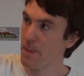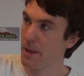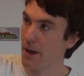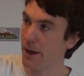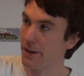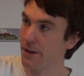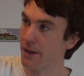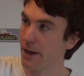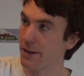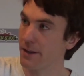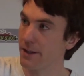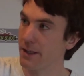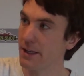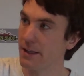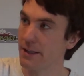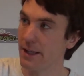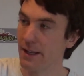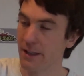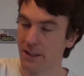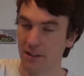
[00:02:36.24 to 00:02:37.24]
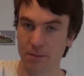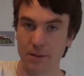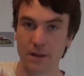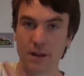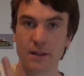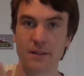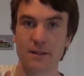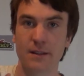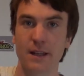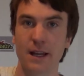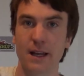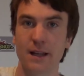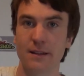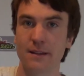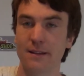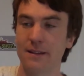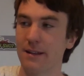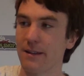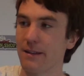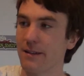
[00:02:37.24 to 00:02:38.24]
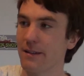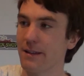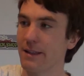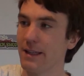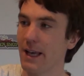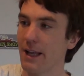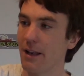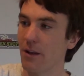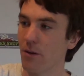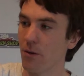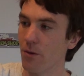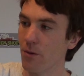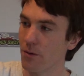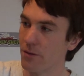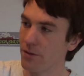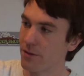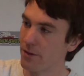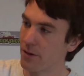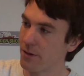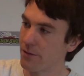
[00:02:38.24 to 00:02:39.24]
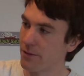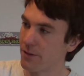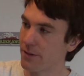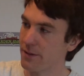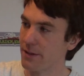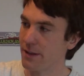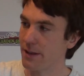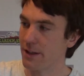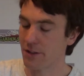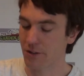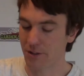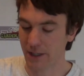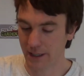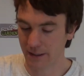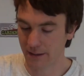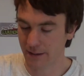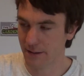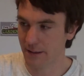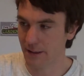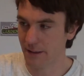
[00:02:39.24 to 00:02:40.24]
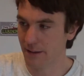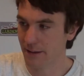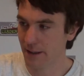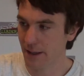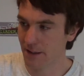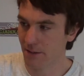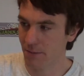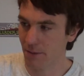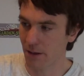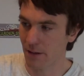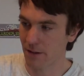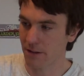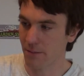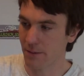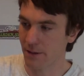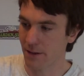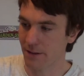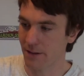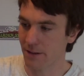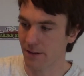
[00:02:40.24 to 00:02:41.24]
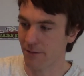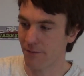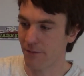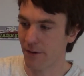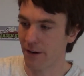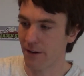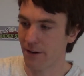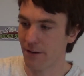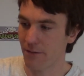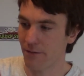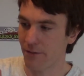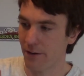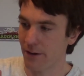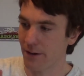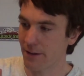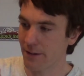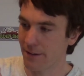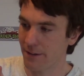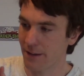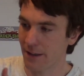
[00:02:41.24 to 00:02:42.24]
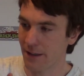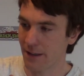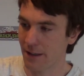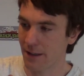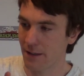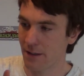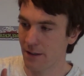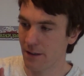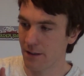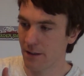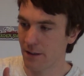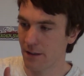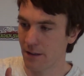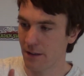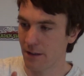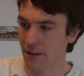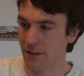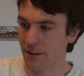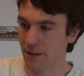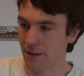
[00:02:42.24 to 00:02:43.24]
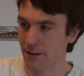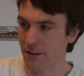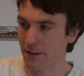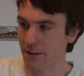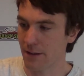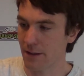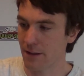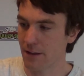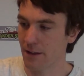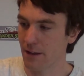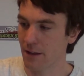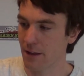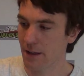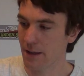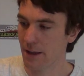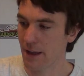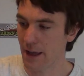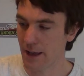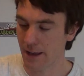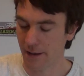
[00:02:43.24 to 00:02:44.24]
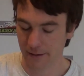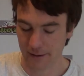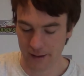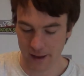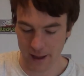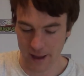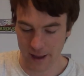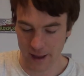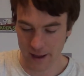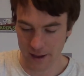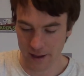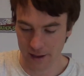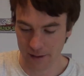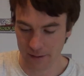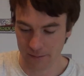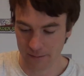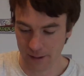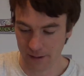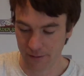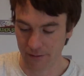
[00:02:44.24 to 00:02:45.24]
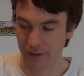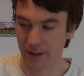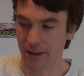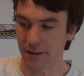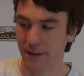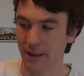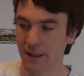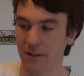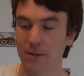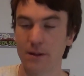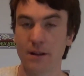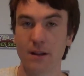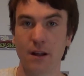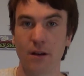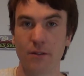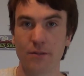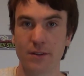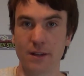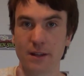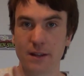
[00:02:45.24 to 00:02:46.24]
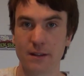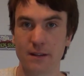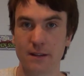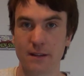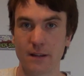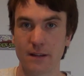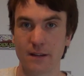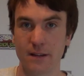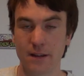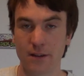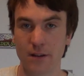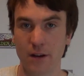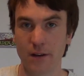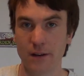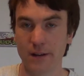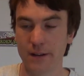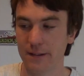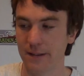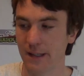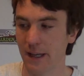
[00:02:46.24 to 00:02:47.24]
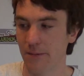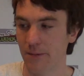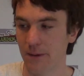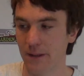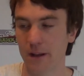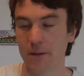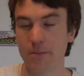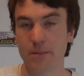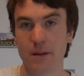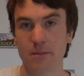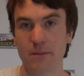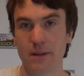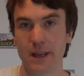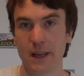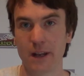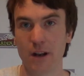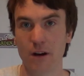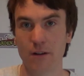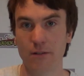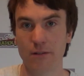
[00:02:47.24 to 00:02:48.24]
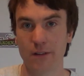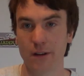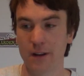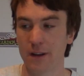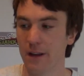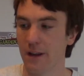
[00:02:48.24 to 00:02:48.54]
And the idea then is because it has this yellow surface, it attracts the insects, but also because it's very, very sticky, as you can see, it, uh, the insects will obviously sit on this and will not be able to get off it.